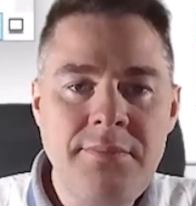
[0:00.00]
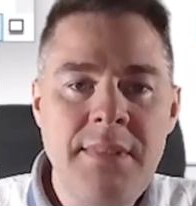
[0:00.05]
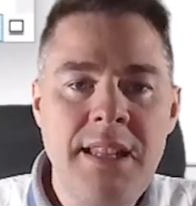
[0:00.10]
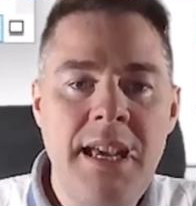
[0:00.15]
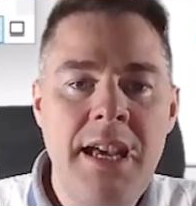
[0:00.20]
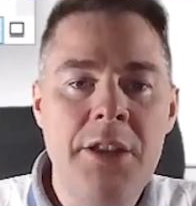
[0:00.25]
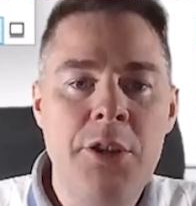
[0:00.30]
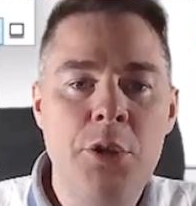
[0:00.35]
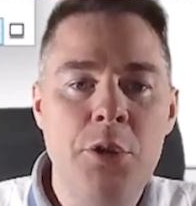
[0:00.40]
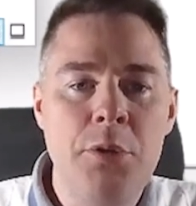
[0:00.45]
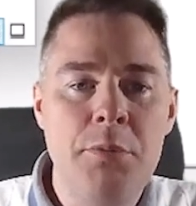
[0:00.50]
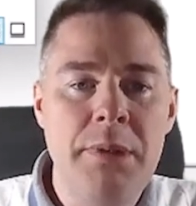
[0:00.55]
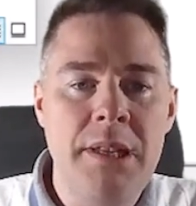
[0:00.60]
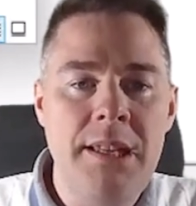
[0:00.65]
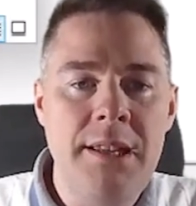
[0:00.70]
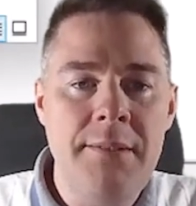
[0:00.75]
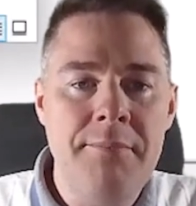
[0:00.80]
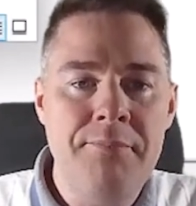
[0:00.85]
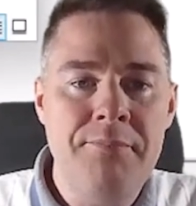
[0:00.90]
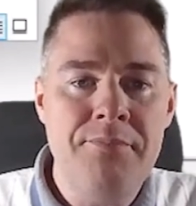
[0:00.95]

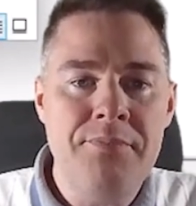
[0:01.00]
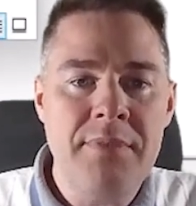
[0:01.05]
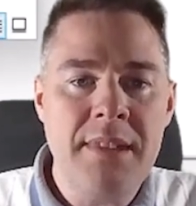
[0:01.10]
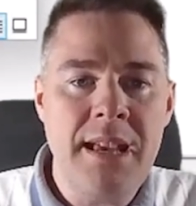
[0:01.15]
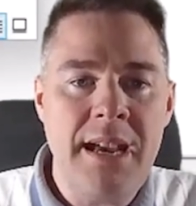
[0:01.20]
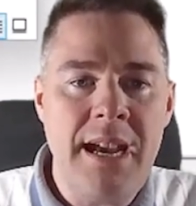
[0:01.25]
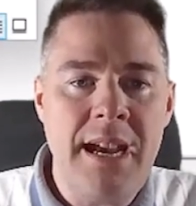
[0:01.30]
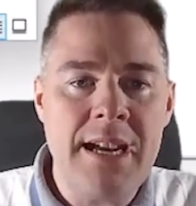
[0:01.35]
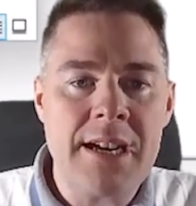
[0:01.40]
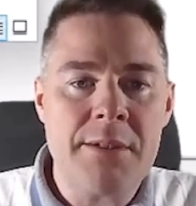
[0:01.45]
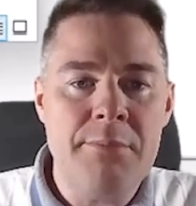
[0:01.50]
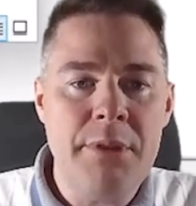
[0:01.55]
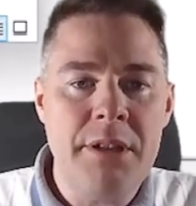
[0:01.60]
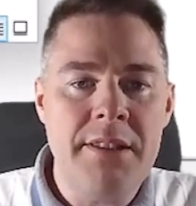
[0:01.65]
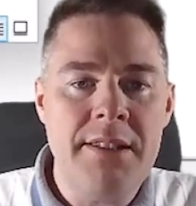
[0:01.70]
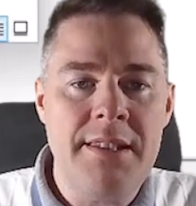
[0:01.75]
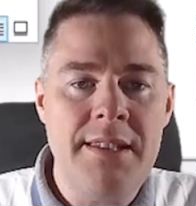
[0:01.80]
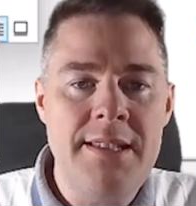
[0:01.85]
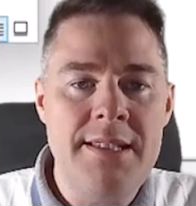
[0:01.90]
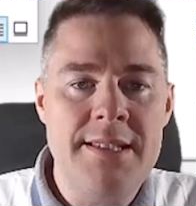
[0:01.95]
Adobe,
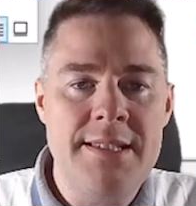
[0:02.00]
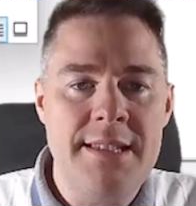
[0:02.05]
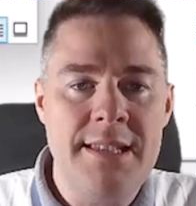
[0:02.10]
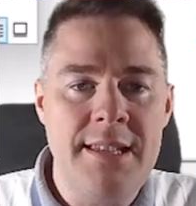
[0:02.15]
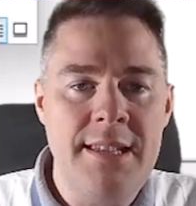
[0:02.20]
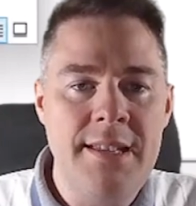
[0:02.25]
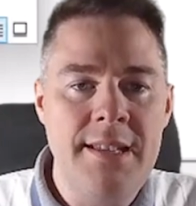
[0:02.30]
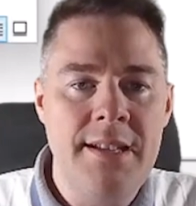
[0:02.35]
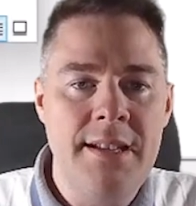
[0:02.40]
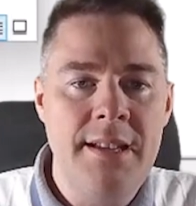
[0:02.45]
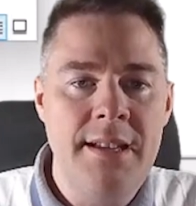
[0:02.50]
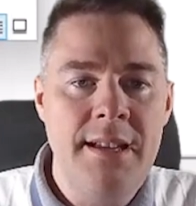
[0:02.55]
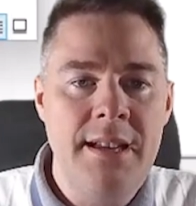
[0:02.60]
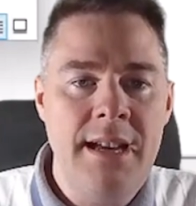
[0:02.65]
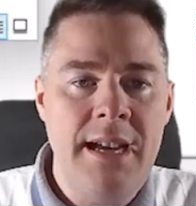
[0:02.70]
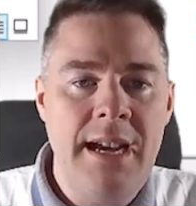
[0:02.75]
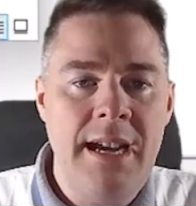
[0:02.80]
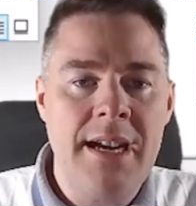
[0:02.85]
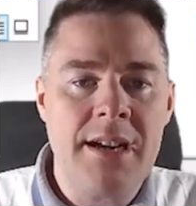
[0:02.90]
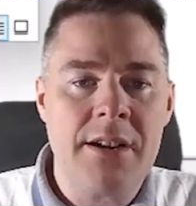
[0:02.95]
Acrobat DC,
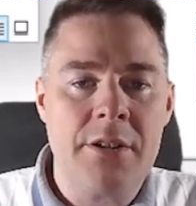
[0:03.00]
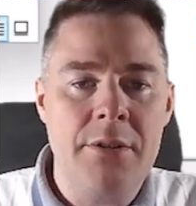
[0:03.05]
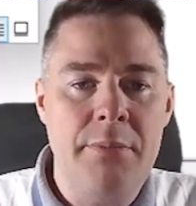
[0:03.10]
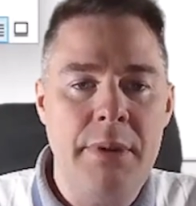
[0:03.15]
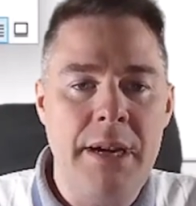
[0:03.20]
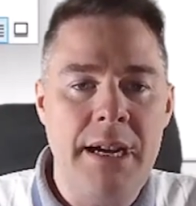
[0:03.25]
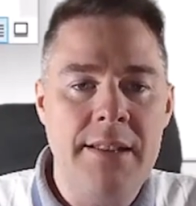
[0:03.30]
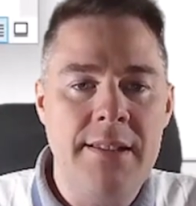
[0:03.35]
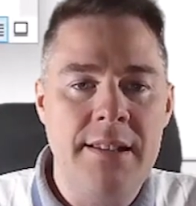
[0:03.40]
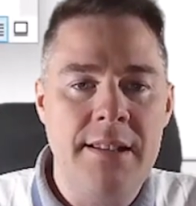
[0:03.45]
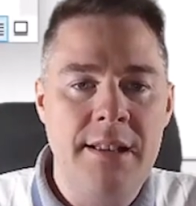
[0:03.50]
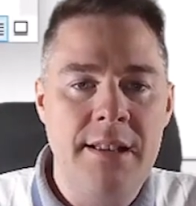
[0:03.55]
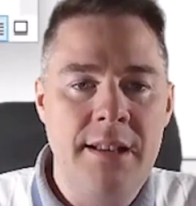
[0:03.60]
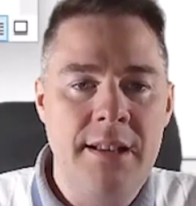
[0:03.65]
Acrobat,